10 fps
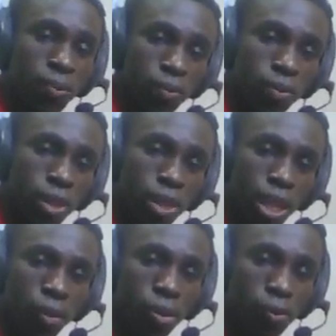
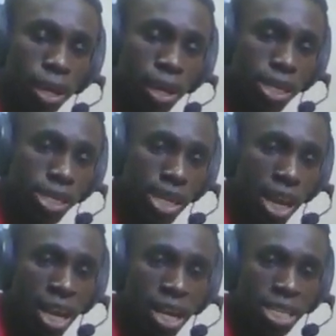I'm going to play this,
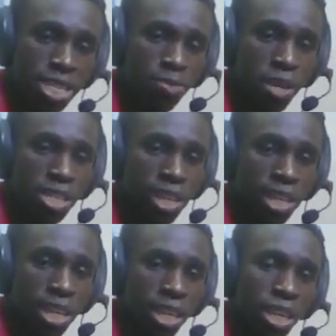and this is
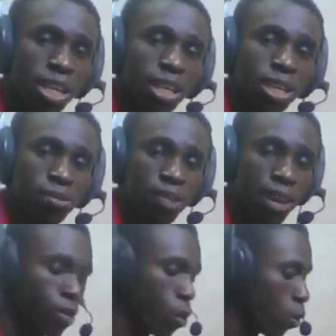basically the
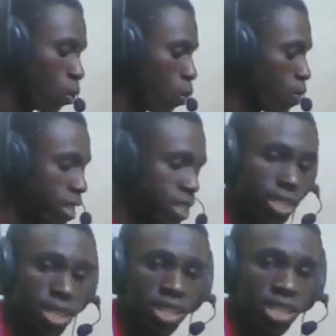5th chord over the
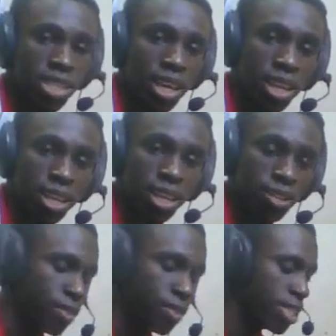6,
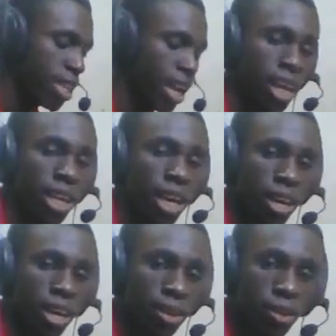which is the A
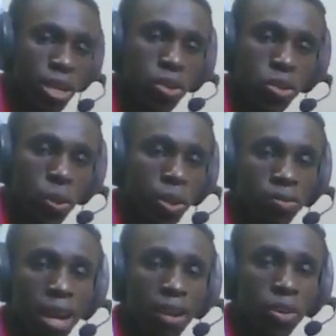there. So
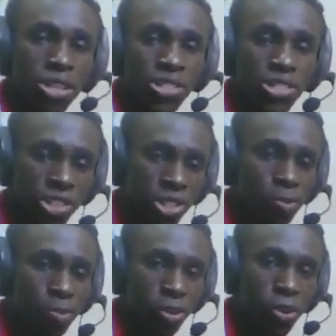the 5th chord is the
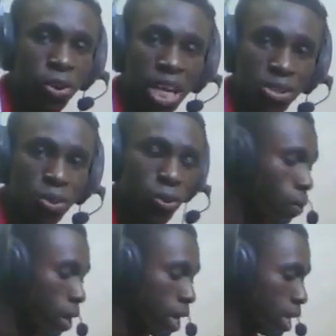G major chord, as you
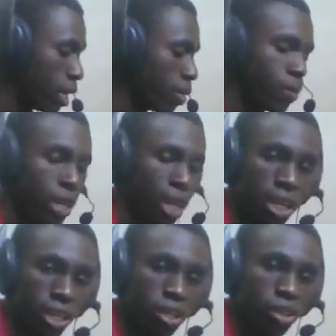know already.
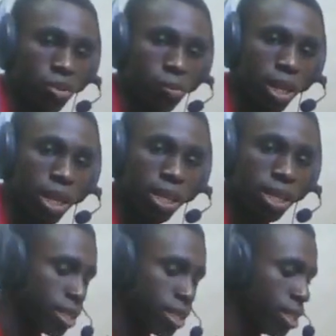Then you play
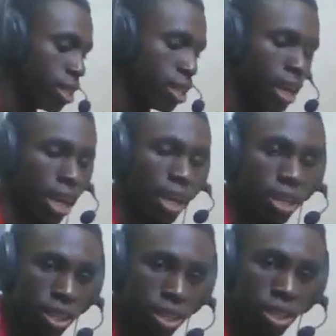the
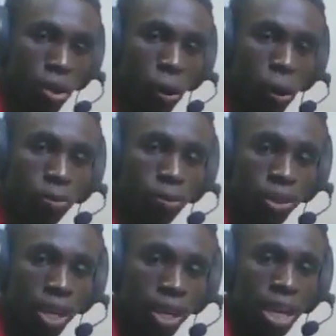A, all coming
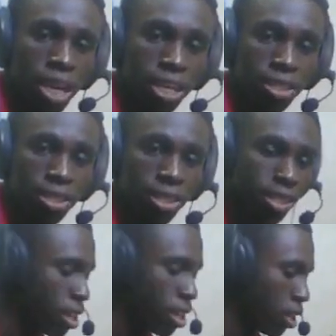together. It's,
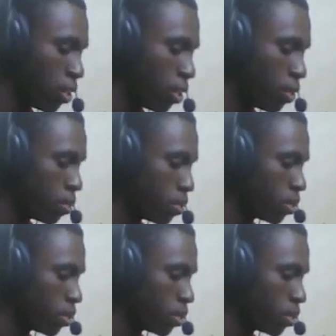you know,